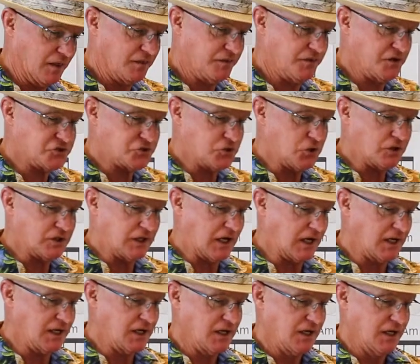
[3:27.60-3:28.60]
This
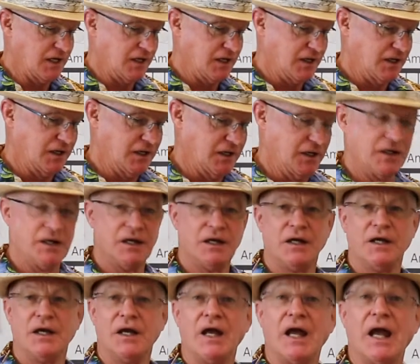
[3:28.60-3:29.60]
ukulele
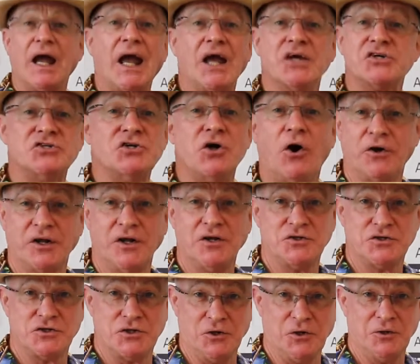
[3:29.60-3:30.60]
is not in
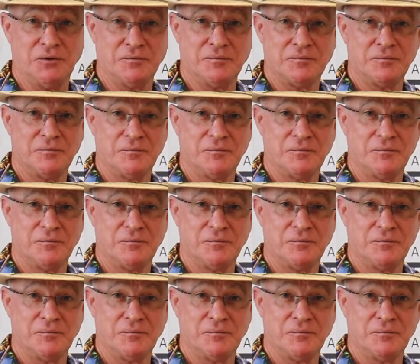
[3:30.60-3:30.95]
tune.